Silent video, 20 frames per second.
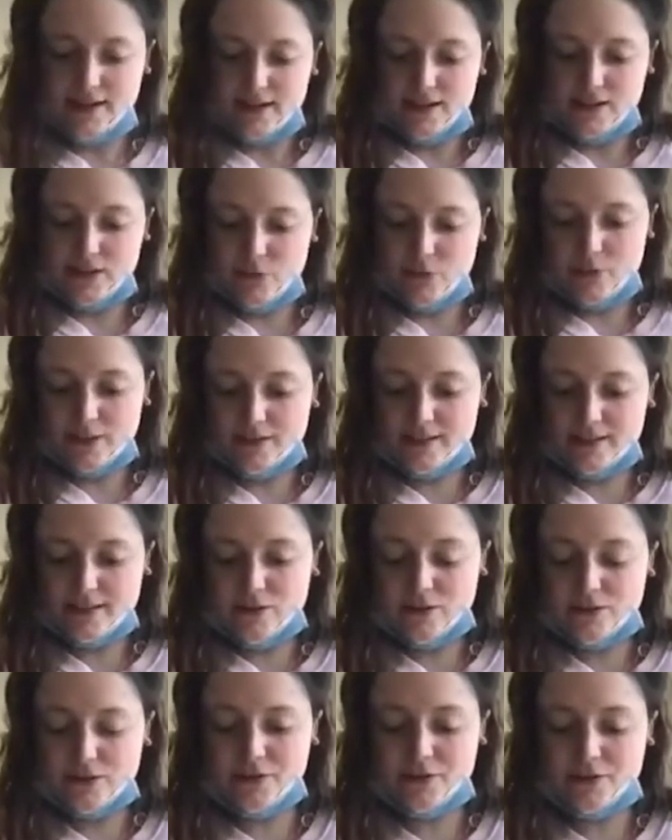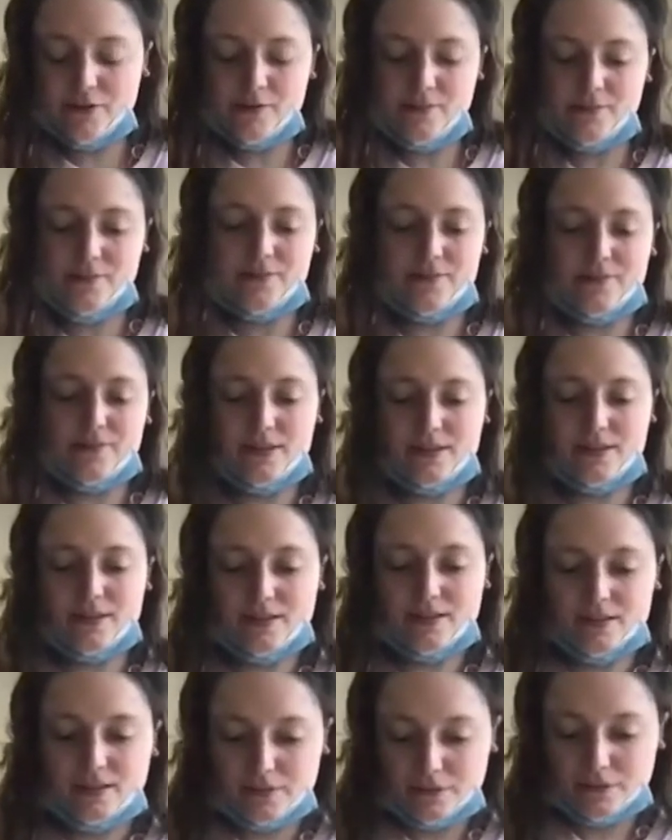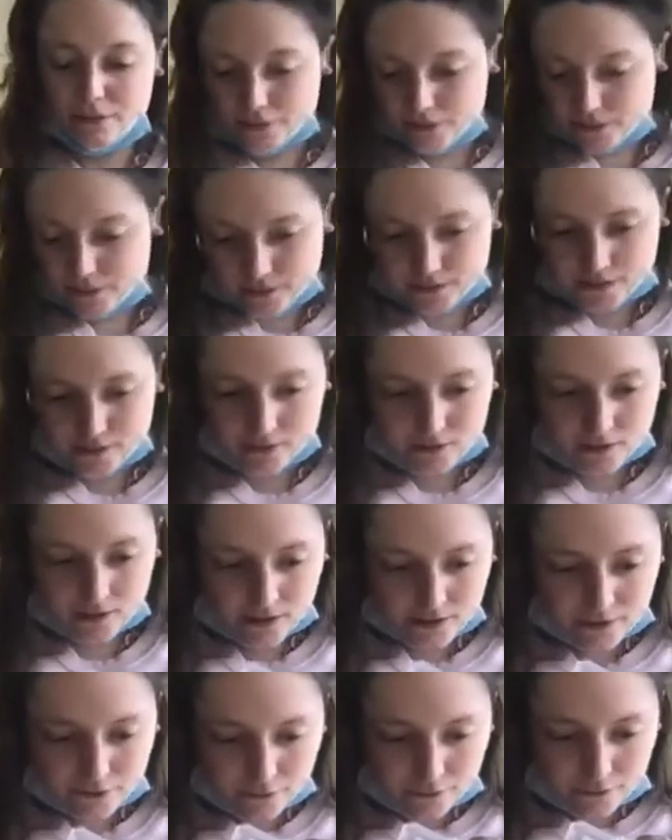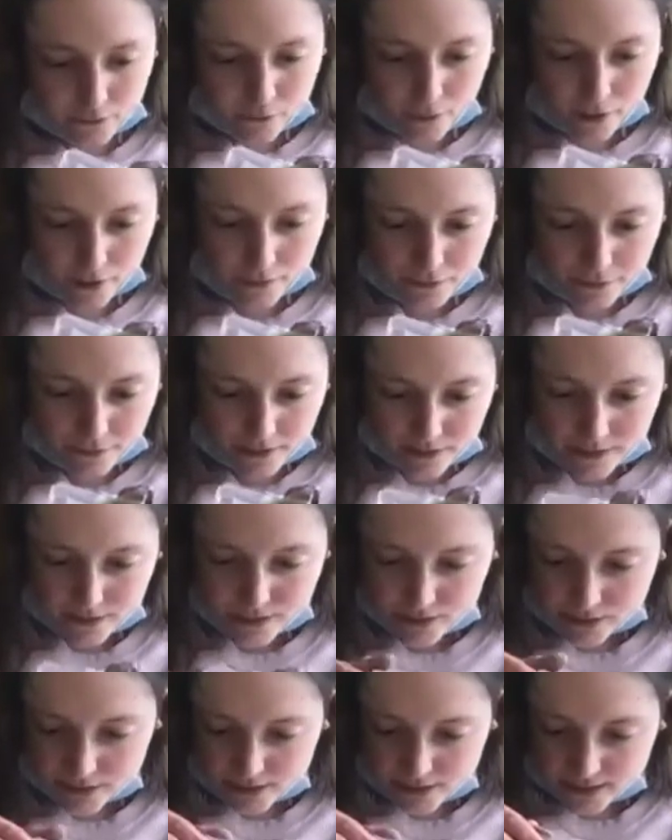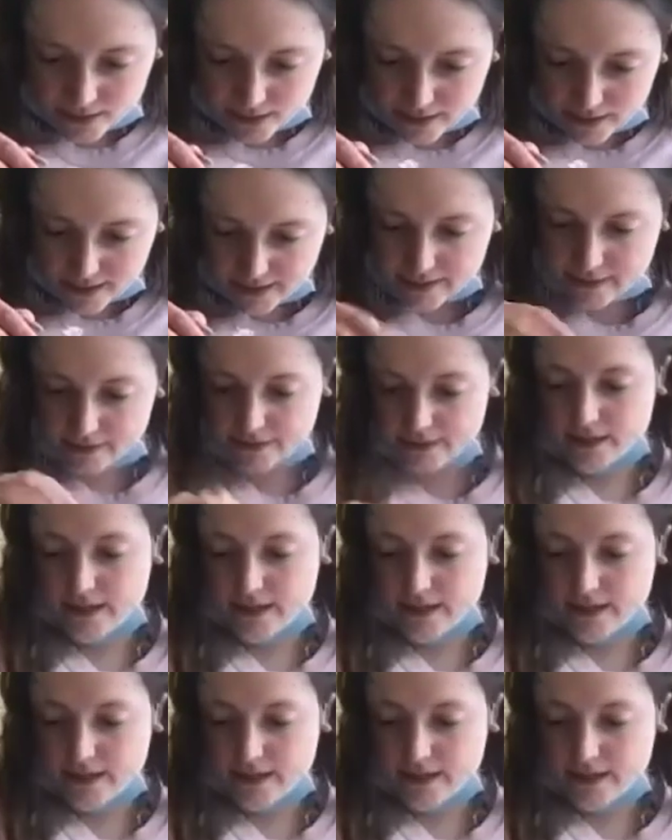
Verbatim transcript: So we'll see also the different kind of roughness you can get.